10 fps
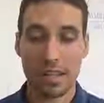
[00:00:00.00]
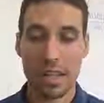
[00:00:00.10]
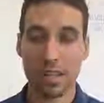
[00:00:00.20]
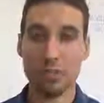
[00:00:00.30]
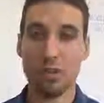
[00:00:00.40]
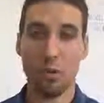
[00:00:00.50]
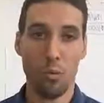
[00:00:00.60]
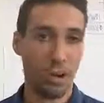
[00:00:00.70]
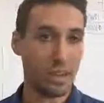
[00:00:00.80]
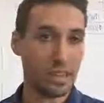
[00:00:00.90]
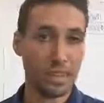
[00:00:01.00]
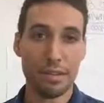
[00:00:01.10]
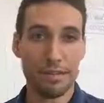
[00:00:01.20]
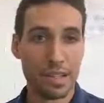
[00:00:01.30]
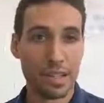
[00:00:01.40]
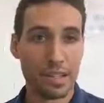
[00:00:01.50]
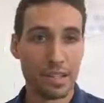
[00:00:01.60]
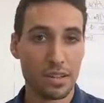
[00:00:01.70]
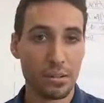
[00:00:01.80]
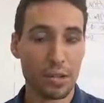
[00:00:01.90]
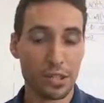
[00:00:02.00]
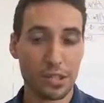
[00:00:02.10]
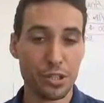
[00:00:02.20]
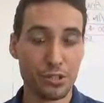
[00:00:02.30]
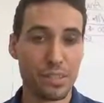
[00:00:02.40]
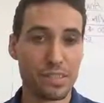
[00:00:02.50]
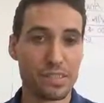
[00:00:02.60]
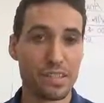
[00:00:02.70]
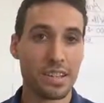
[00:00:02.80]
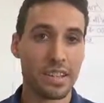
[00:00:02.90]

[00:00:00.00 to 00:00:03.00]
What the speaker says: and you don't want to live in one of your units